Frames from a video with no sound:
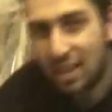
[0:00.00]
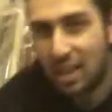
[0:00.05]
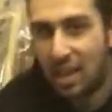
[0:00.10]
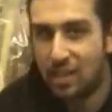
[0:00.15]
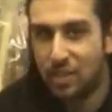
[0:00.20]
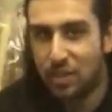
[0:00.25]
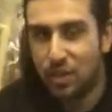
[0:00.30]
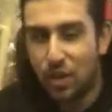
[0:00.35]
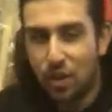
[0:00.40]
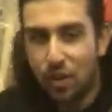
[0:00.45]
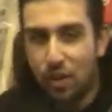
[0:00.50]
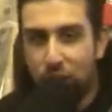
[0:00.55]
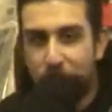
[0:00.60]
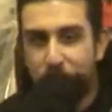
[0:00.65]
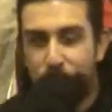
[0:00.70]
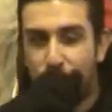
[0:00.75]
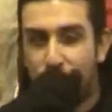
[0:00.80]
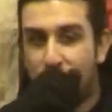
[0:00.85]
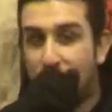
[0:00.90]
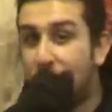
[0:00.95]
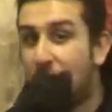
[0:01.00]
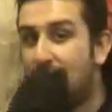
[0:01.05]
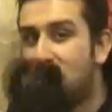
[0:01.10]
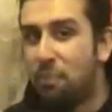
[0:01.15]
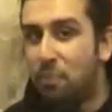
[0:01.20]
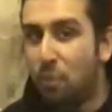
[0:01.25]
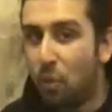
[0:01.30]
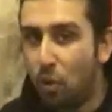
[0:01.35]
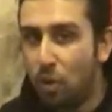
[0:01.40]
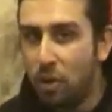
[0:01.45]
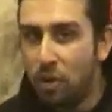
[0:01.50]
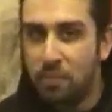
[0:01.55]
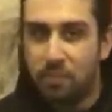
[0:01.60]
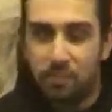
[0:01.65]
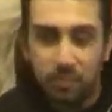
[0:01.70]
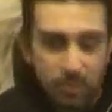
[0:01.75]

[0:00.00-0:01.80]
As you know, I'm talking about the ball.